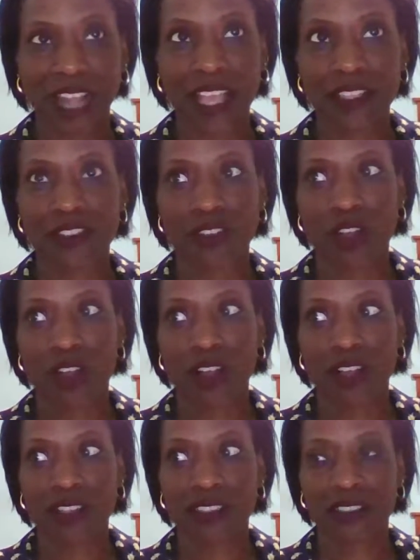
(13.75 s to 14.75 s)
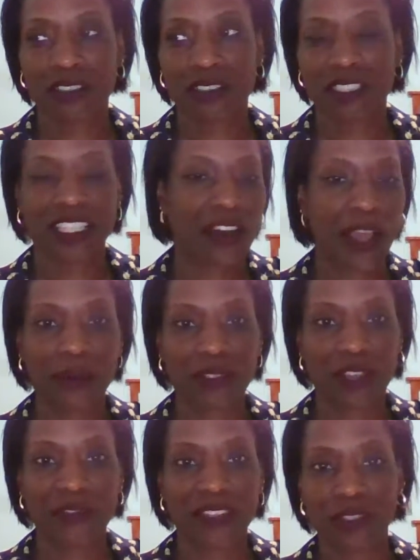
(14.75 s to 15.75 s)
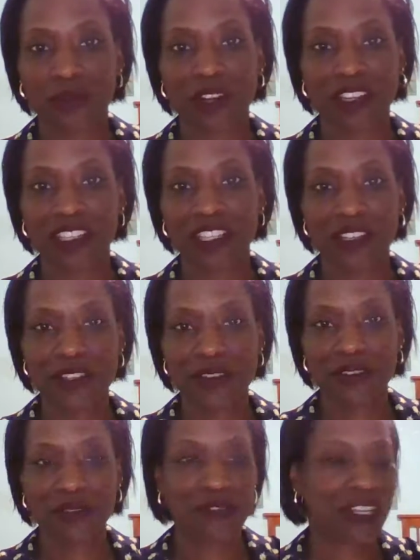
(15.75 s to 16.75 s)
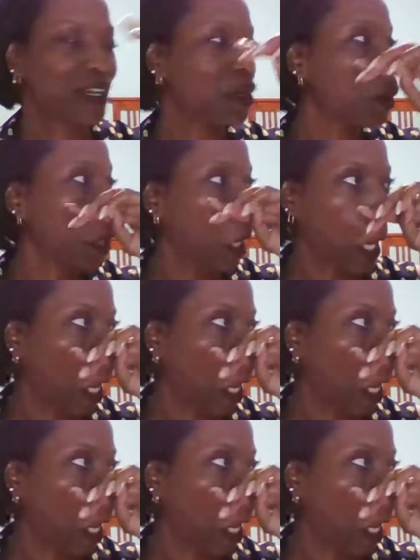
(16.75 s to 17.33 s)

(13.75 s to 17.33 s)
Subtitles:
I saw, I was on this one YouTube channel